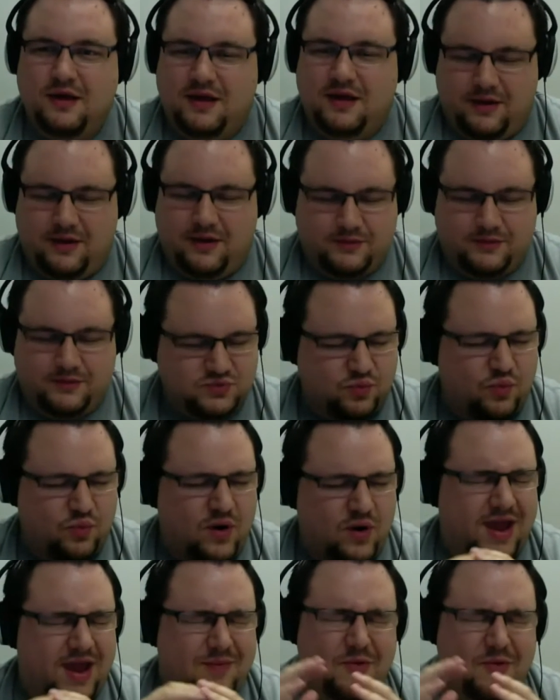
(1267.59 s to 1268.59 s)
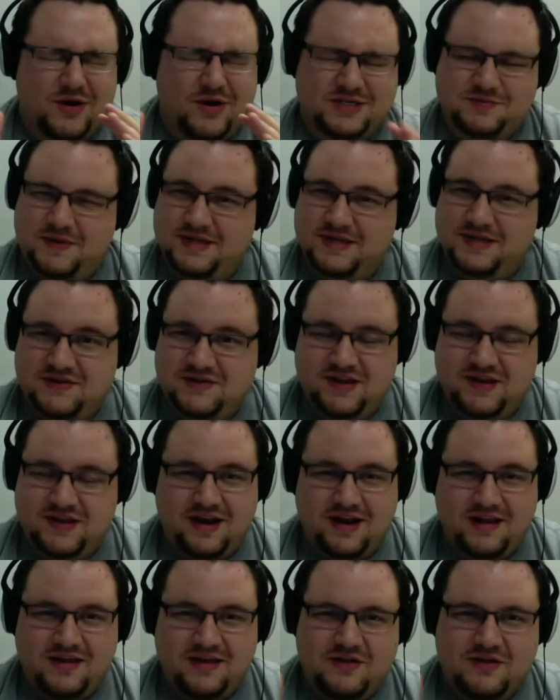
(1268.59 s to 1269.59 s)
It was way more expensive than
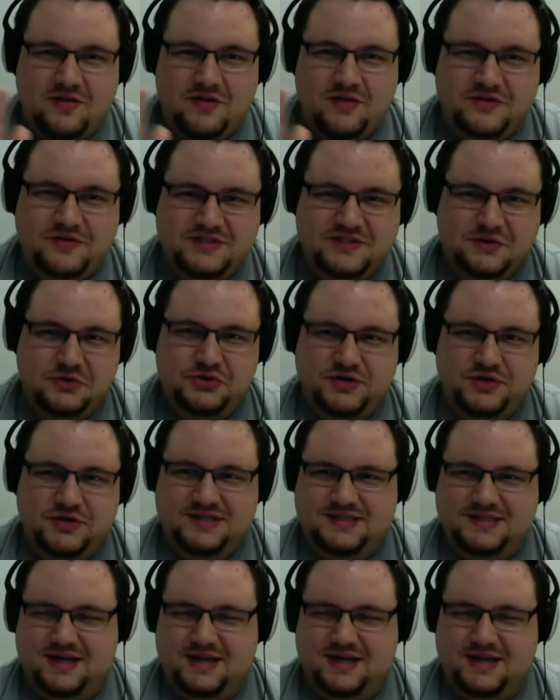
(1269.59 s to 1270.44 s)
any of the other solutions,